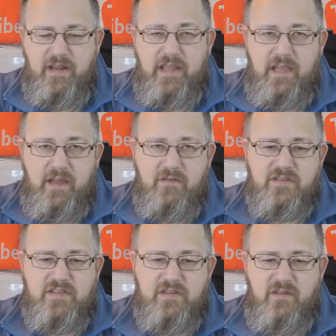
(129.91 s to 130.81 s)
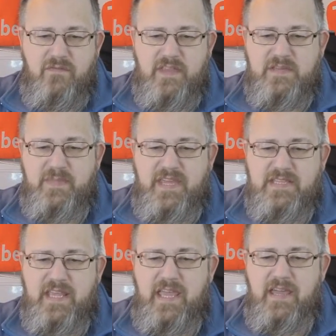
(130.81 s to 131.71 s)
and it goes on this
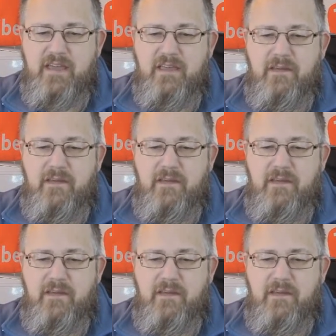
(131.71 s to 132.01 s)
piece here,